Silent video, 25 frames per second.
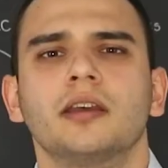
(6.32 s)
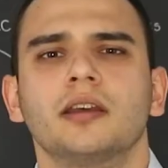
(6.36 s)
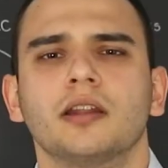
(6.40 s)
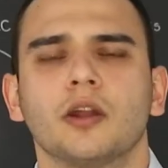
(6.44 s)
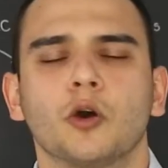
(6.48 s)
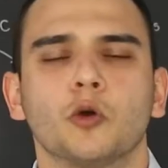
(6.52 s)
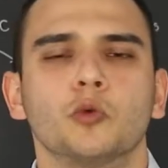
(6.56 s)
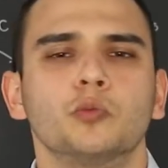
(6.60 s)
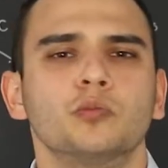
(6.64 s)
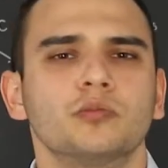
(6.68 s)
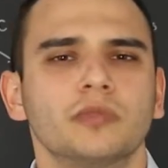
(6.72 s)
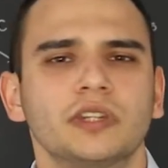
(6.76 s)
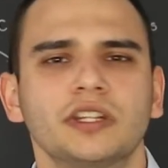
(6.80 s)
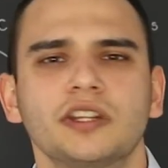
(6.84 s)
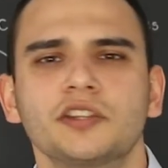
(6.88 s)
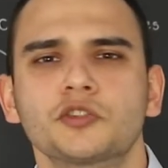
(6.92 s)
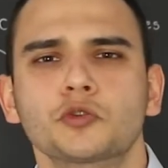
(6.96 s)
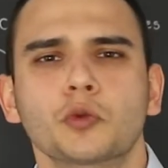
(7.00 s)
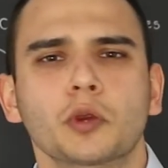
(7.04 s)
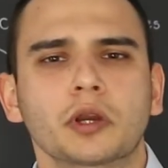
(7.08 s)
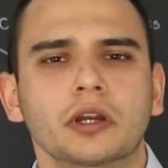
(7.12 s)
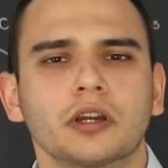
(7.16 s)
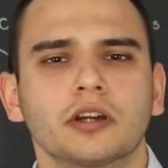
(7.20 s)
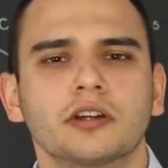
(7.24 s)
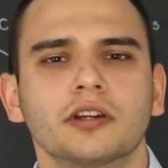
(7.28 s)
Hello, in this
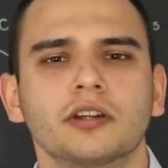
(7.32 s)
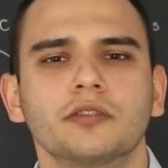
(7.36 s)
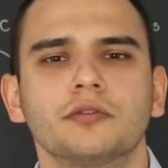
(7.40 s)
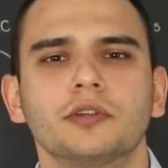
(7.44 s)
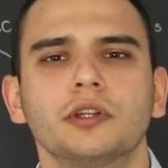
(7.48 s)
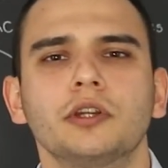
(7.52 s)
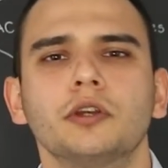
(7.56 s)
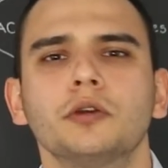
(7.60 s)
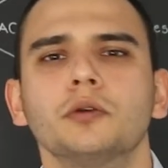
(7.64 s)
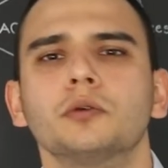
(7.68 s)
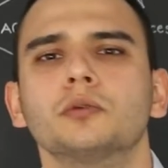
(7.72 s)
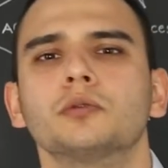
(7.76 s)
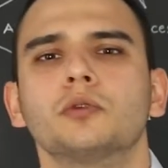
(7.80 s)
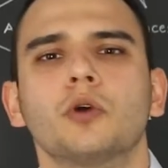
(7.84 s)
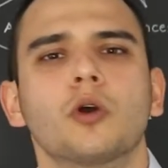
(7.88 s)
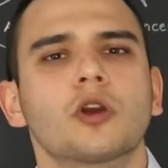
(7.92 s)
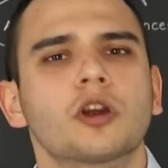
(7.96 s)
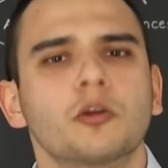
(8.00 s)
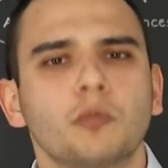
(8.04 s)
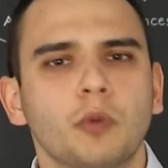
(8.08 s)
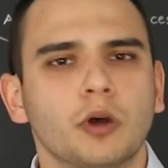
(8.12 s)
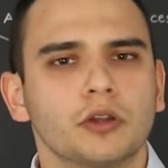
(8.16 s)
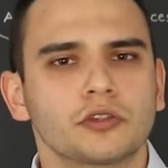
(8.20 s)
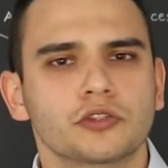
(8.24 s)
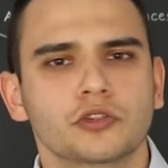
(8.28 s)
quick learning video, we'll
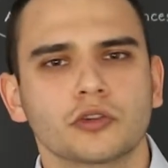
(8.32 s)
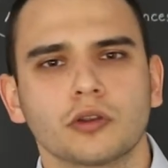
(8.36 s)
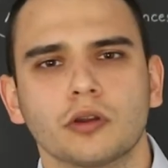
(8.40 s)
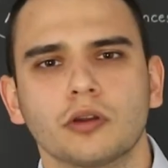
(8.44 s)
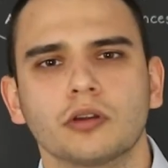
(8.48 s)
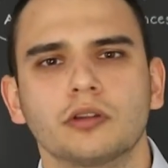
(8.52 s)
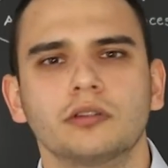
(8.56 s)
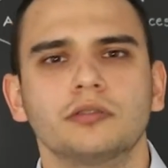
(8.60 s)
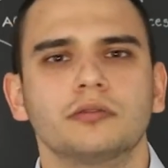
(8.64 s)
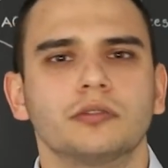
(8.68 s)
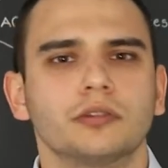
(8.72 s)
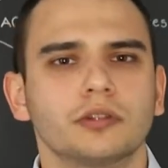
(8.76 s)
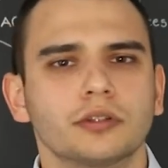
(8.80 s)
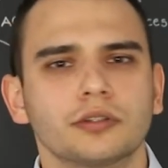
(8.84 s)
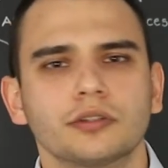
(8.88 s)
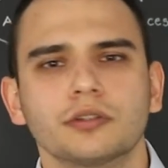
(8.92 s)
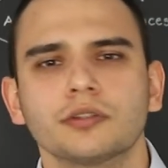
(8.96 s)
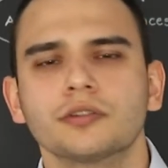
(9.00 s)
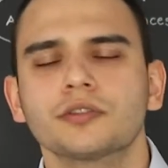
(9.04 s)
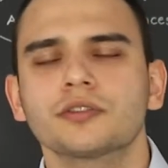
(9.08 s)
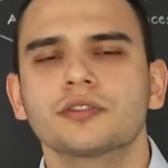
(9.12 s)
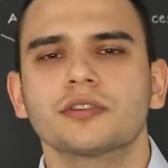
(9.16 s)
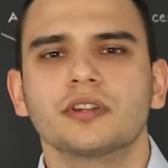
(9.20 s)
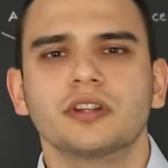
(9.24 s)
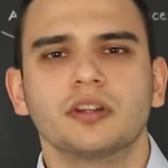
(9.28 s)
talk about solar
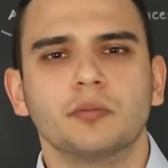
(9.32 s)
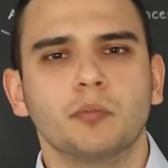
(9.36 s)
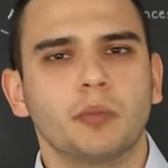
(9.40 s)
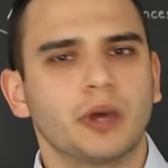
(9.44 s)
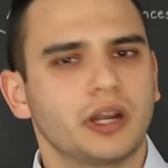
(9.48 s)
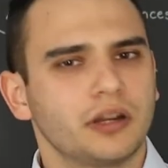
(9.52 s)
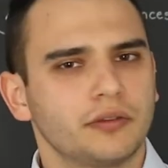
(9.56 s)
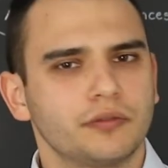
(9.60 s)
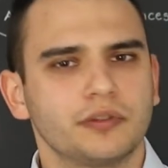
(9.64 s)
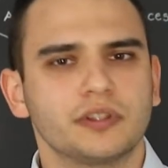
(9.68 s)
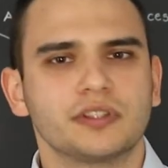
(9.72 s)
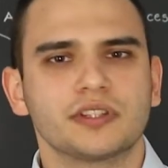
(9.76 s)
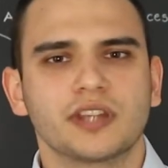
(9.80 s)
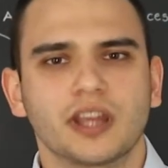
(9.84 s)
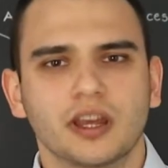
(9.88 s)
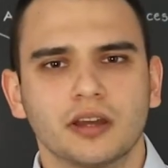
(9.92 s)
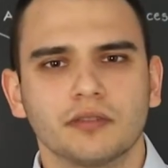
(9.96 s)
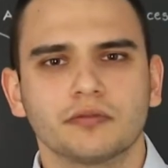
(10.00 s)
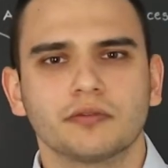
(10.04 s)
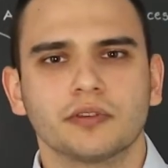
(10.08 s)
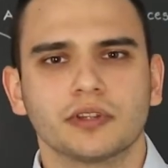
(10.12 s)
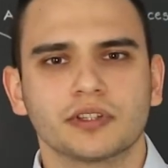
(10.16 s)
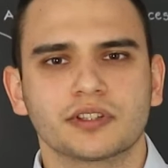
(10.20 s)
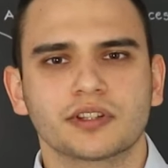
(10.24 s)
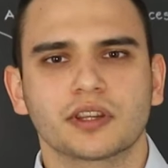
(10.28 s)
inverters and the benefits
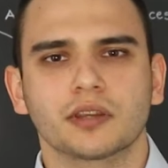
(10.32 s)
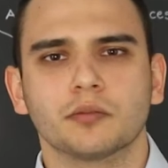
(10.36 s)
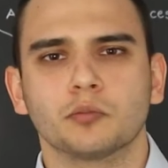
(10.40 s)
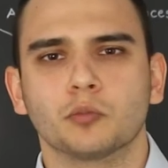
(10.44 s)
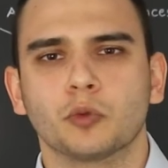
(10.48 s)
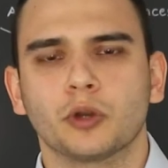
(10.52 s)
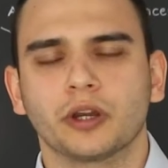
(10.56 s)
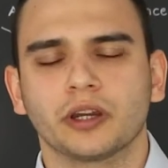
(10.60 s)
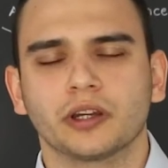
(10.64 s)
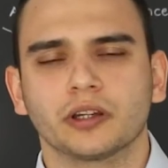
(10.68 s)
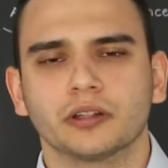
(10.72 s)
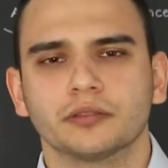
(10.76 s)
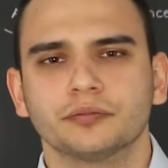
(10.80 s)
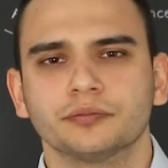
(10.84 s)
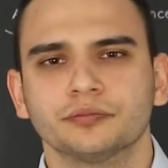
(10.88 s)
GaN FETs can bring.